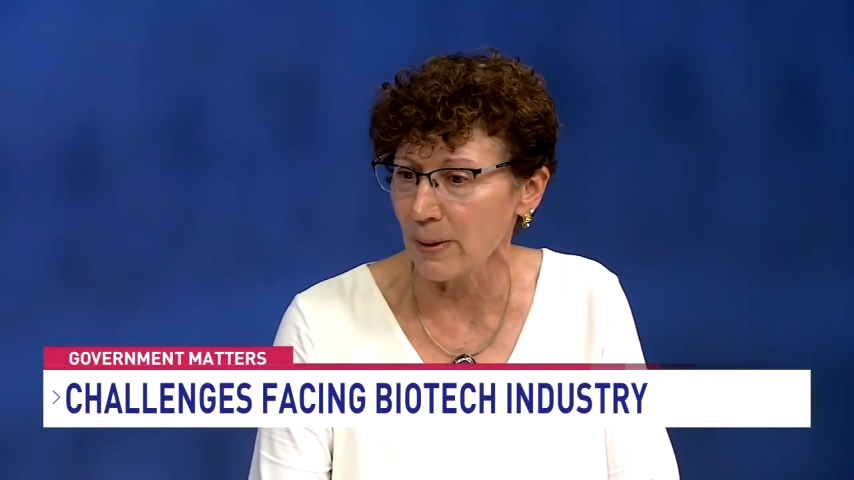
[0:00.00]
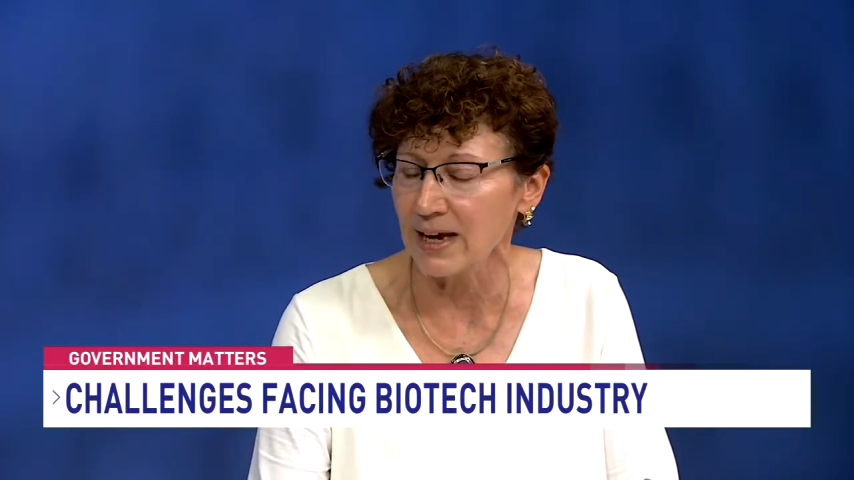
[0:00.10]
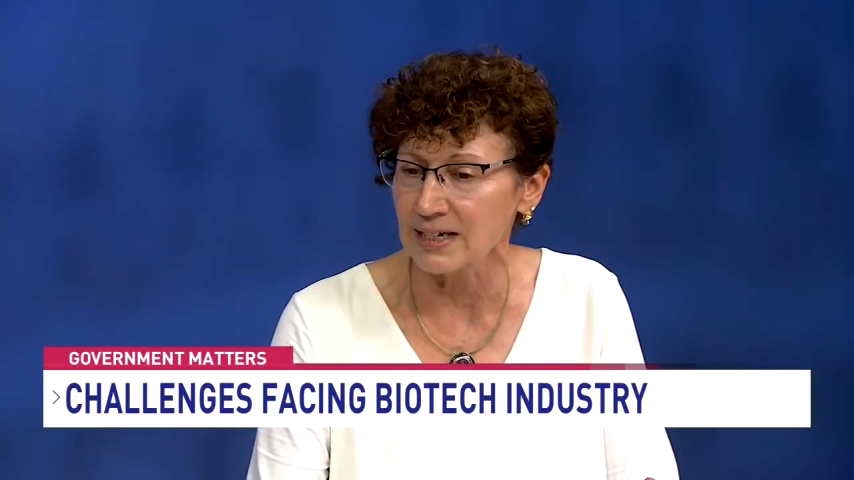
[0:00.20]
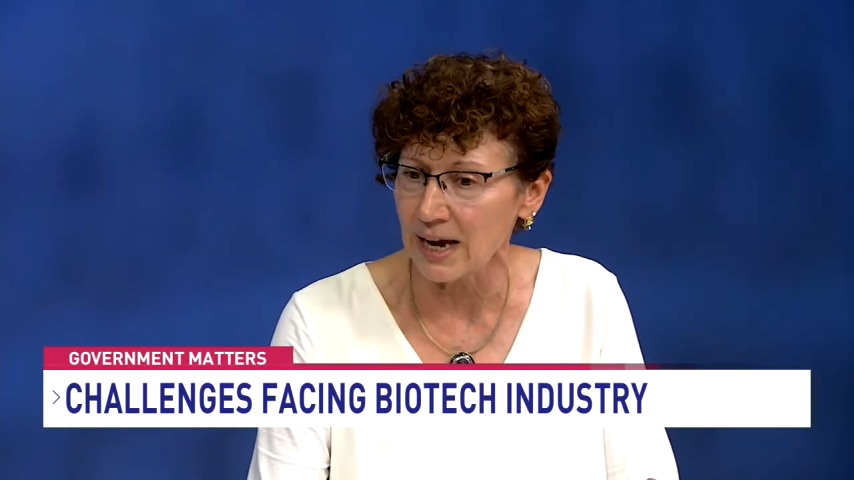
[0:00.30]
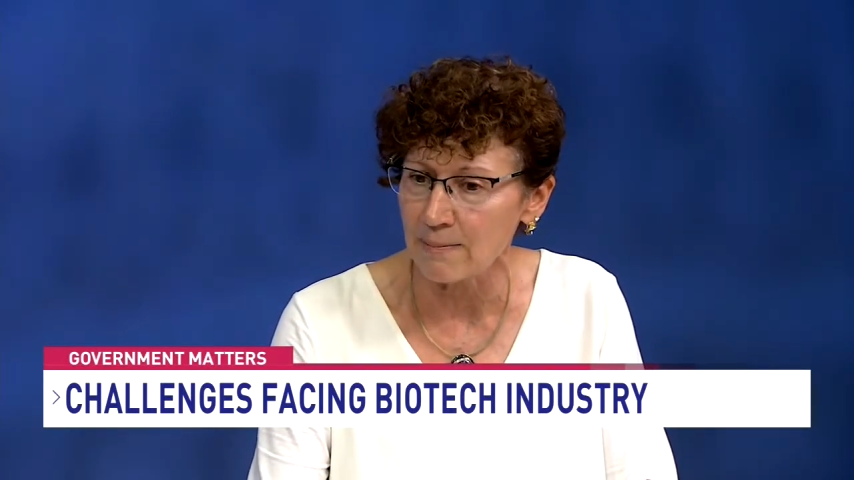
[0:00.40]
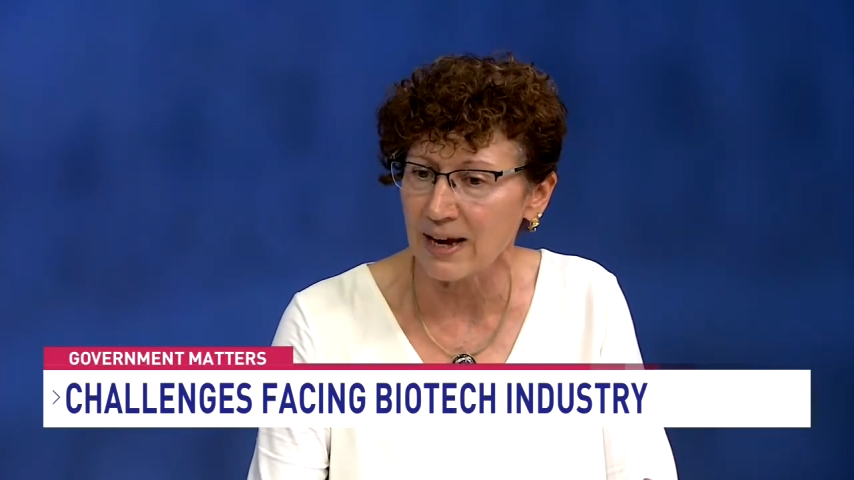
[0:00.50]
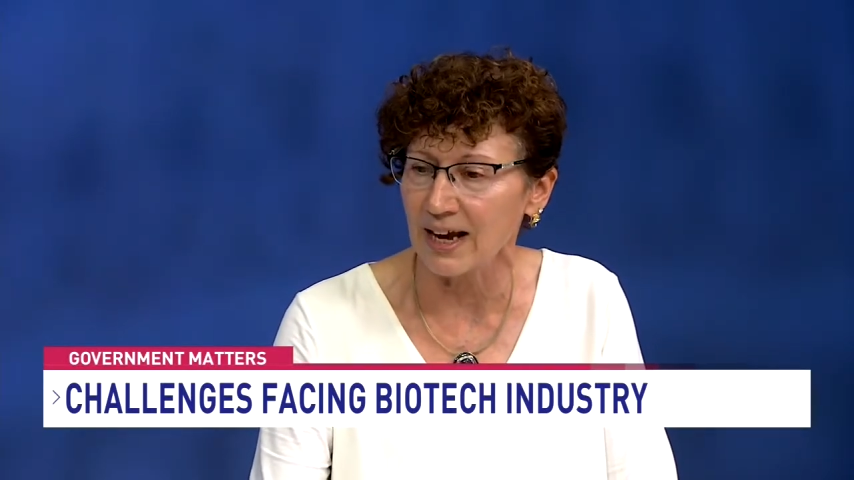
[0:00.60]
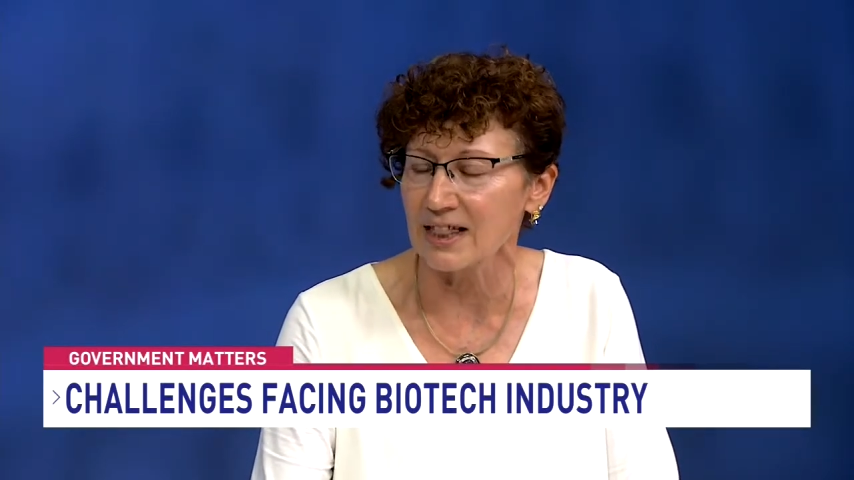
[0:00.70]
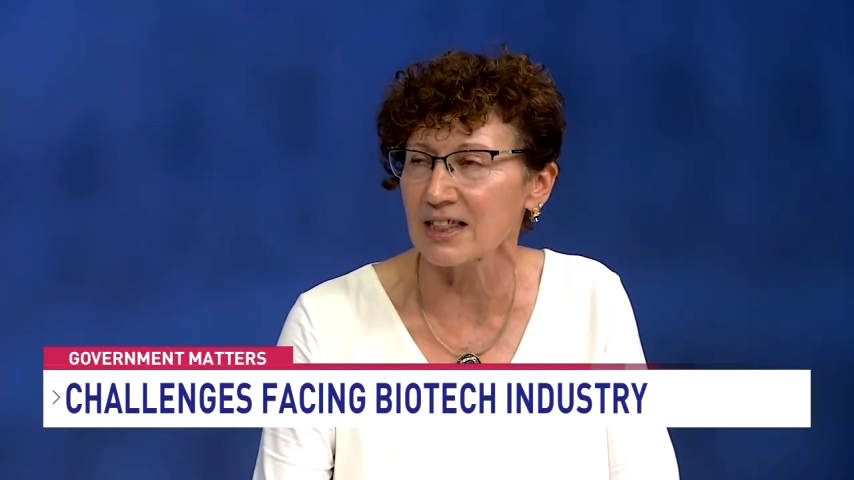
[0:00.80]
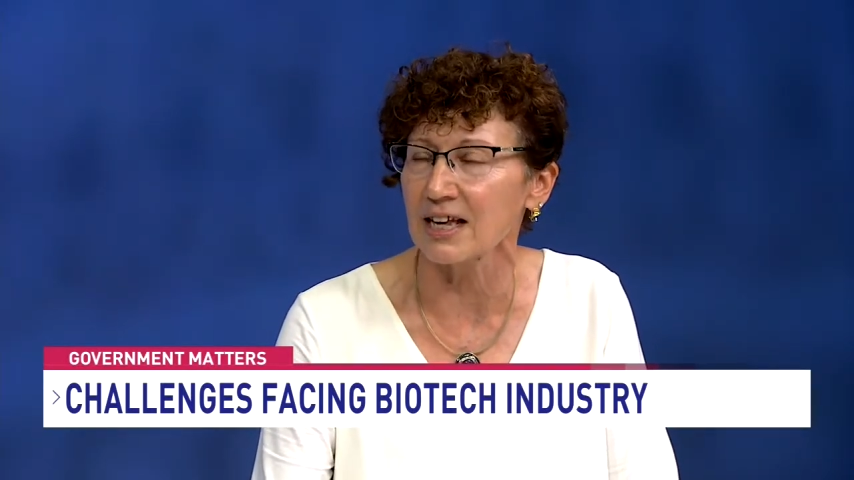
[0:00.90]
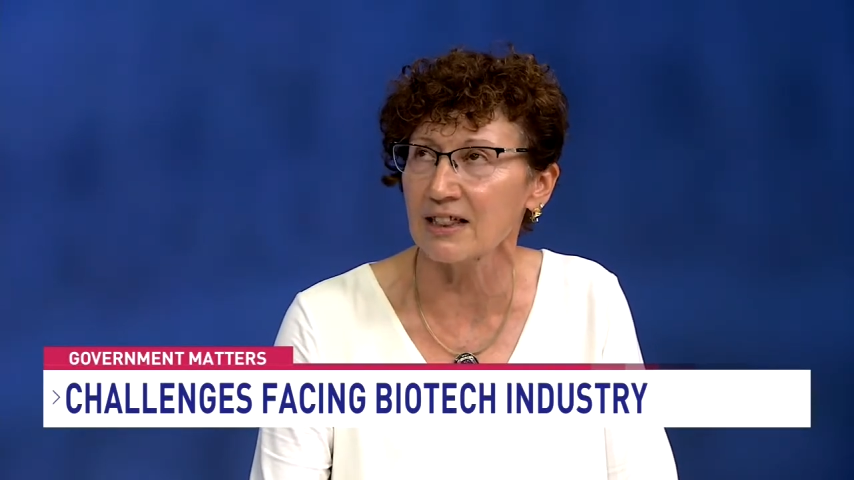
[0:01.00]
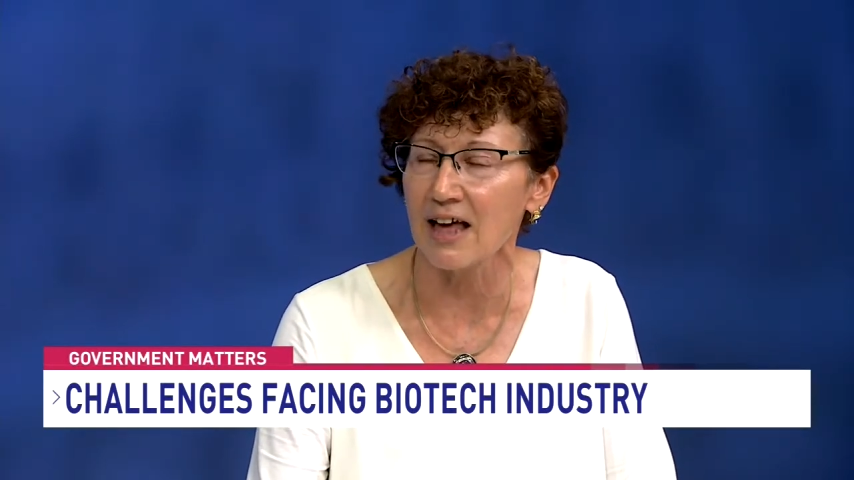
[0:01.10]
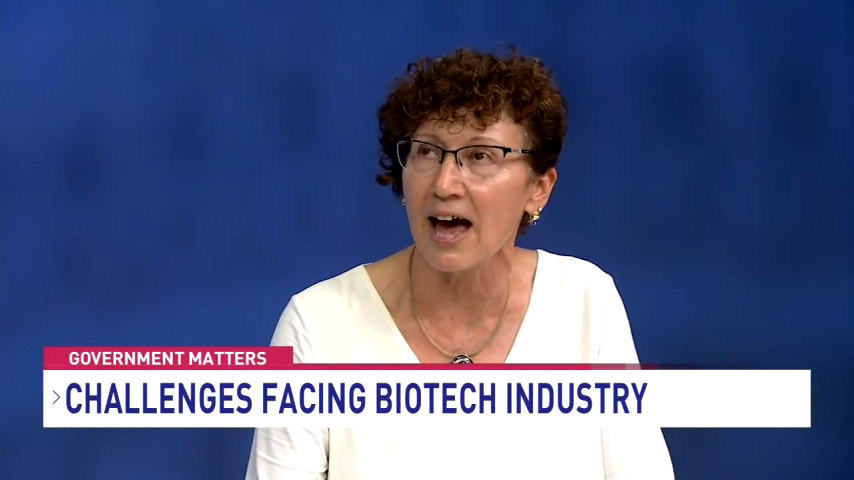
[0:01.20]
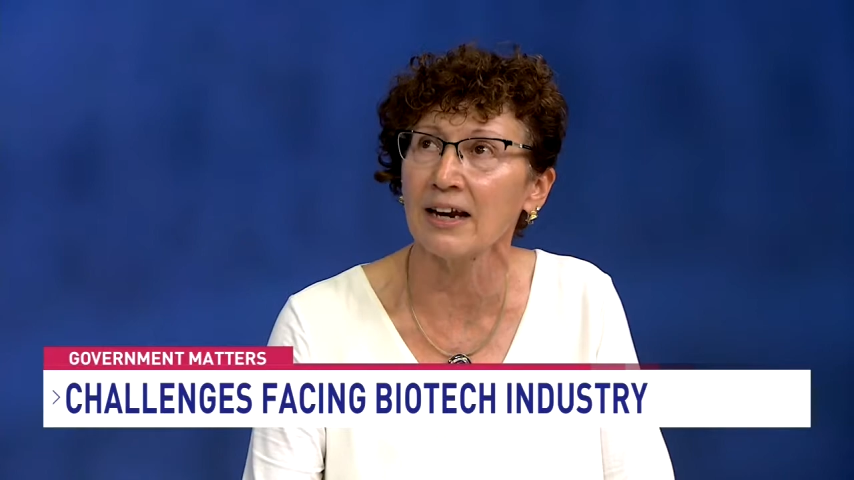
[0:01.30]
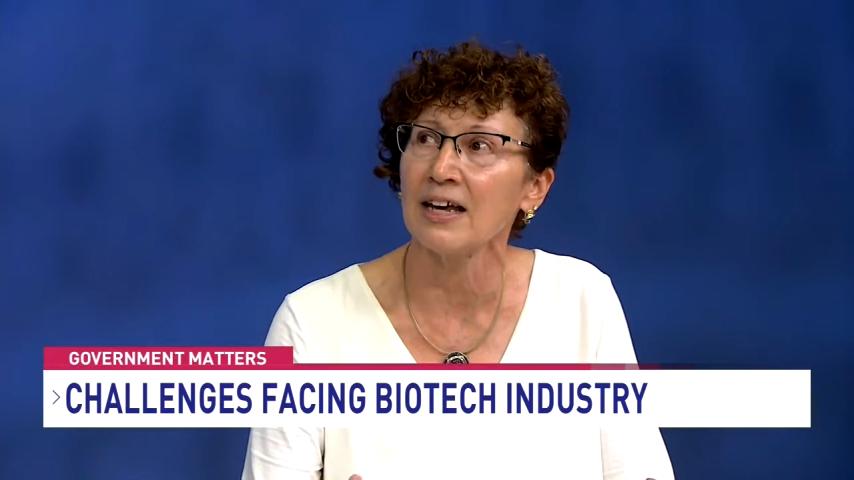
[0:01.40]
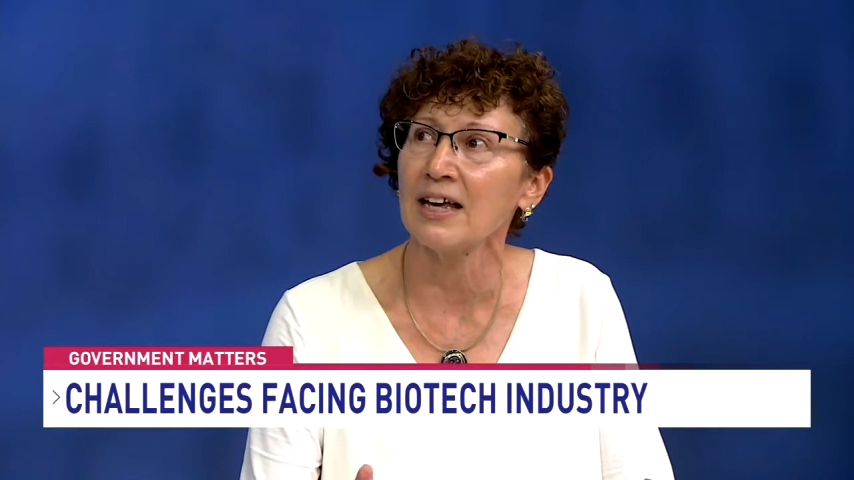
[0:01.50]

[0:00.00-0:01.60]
pandemic, I think that